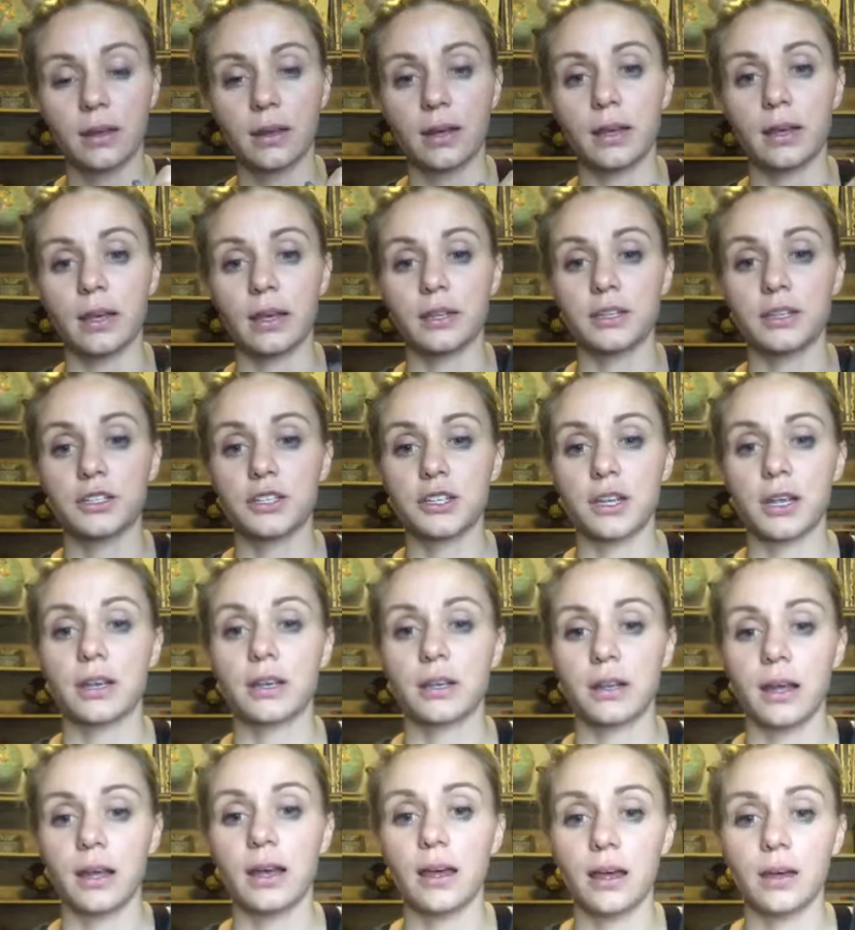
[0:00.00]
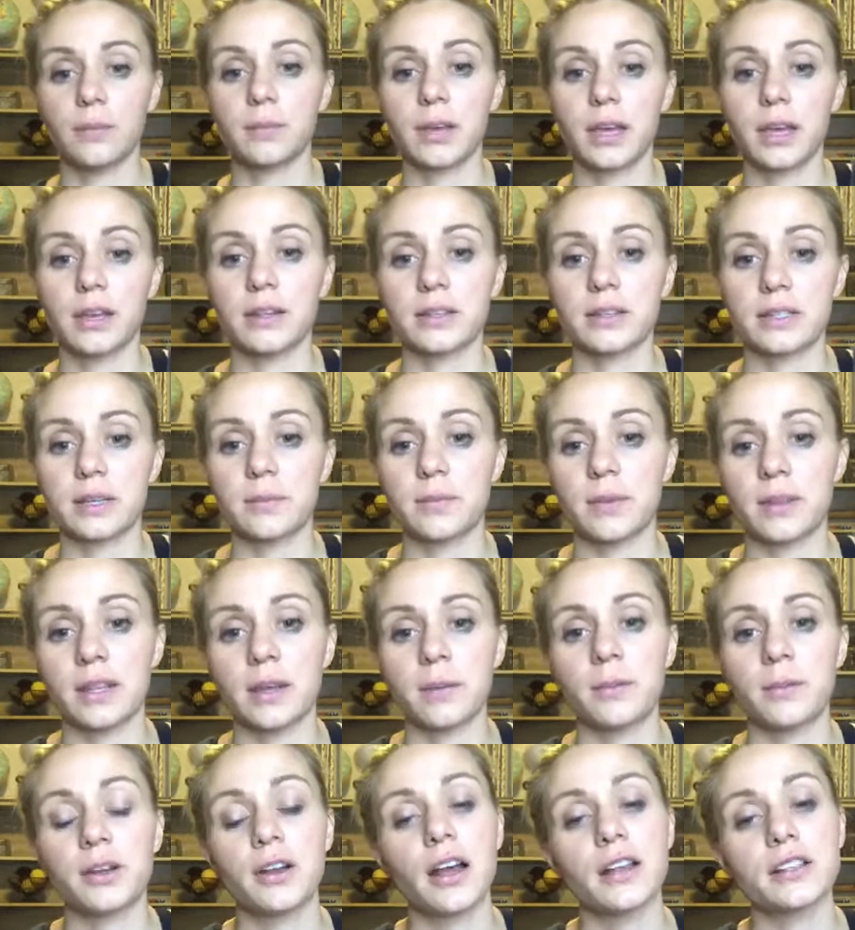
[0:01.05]
Again, shake it up. Can you sleep in
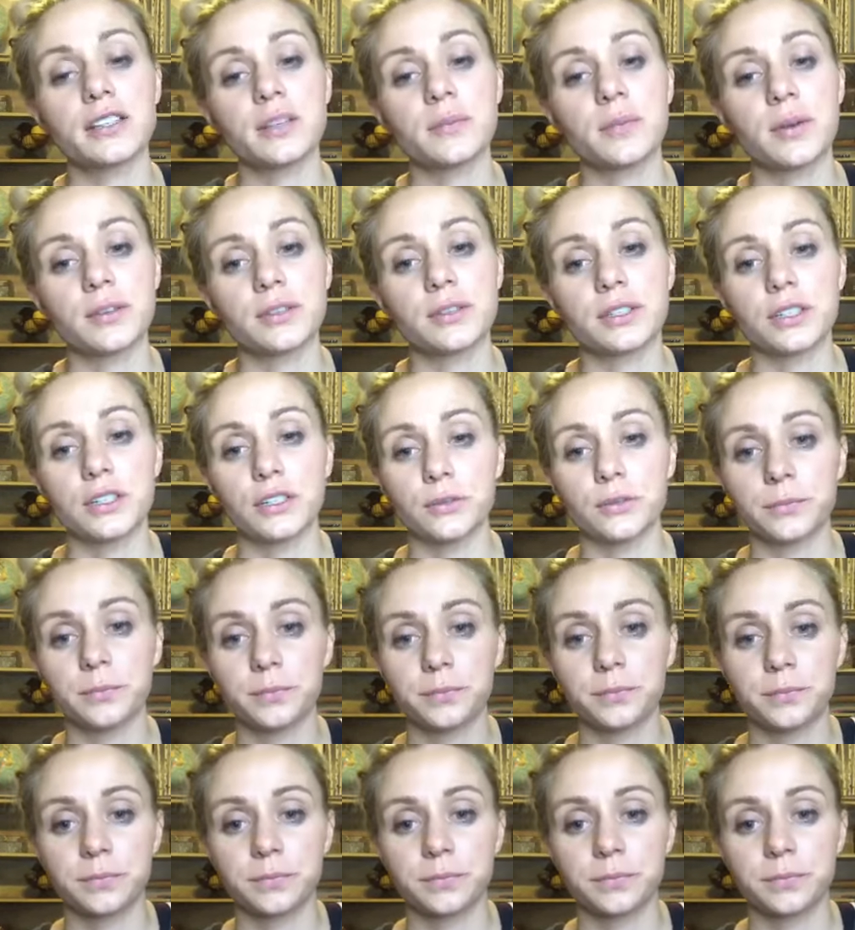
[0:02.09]
them? You're not supposed to. Of